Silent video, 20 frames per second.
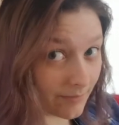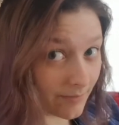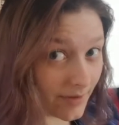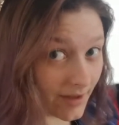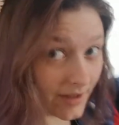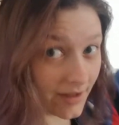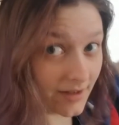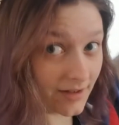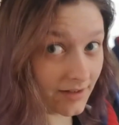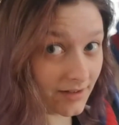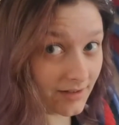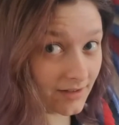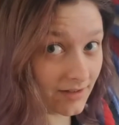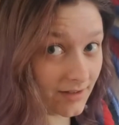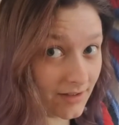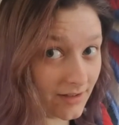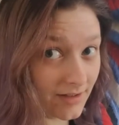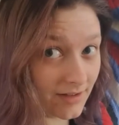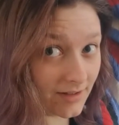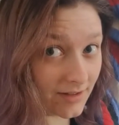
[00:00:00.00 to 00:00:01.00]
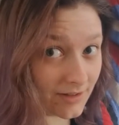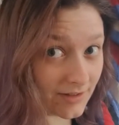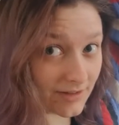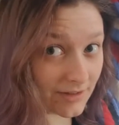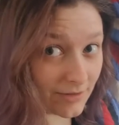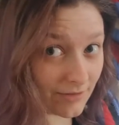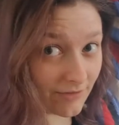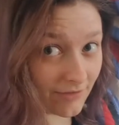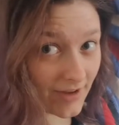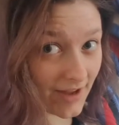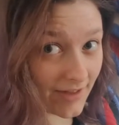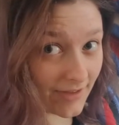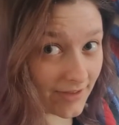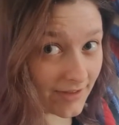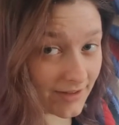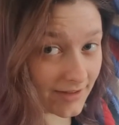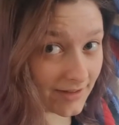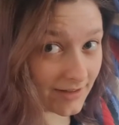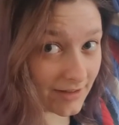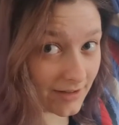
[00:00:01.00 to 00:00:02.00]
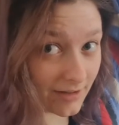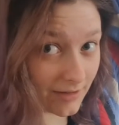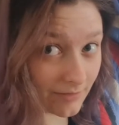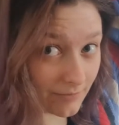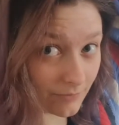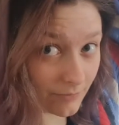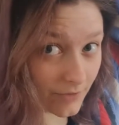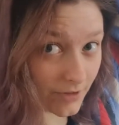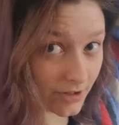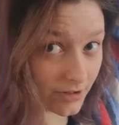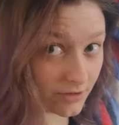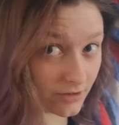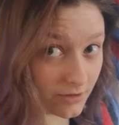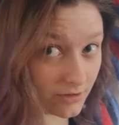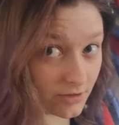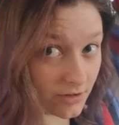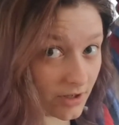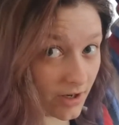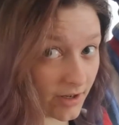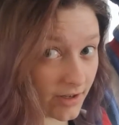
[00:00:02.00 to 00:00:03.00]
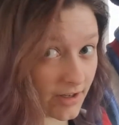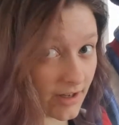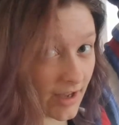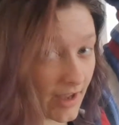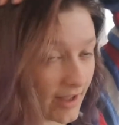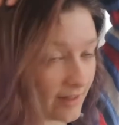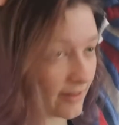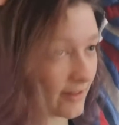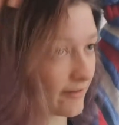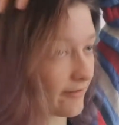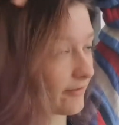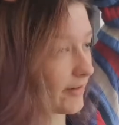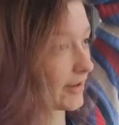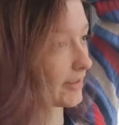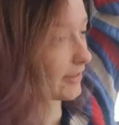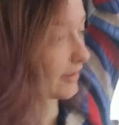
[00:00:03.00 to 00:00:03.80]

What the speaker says: but you see we've got this little weird chunky highlight right